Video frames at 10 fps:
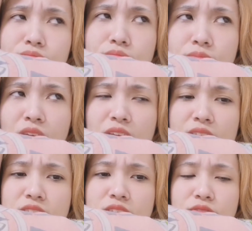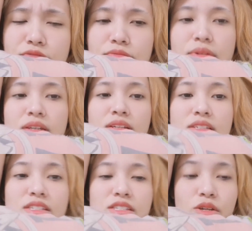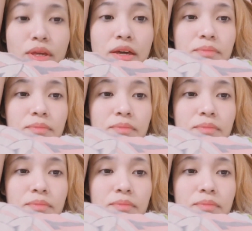that kind of stuff. So yeah,